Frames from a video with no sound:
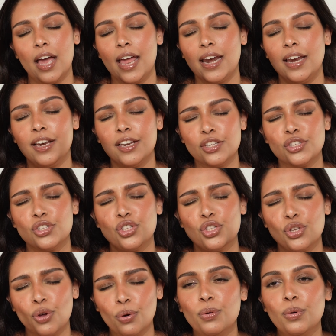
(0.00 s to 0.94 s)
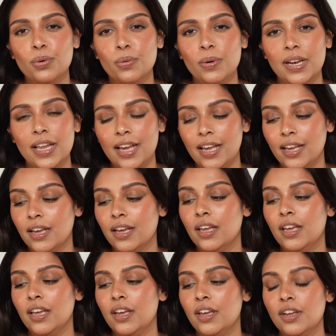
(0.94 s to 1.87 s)
and it is so cooling
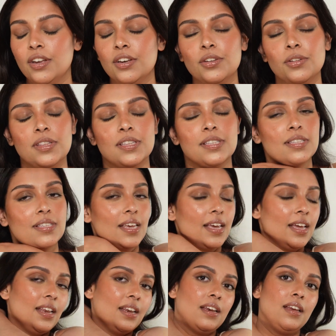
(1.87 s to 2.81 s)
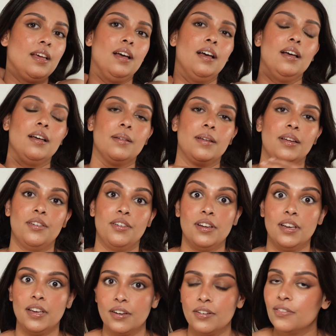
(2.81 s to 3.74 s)
to the skin. It
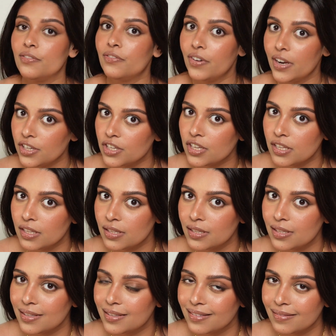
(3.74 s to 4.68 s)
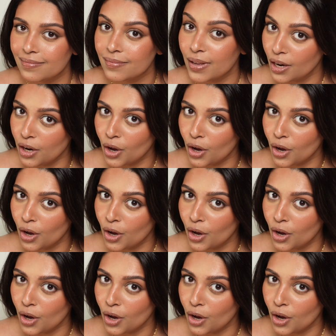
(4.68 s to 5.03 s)
really refreshes a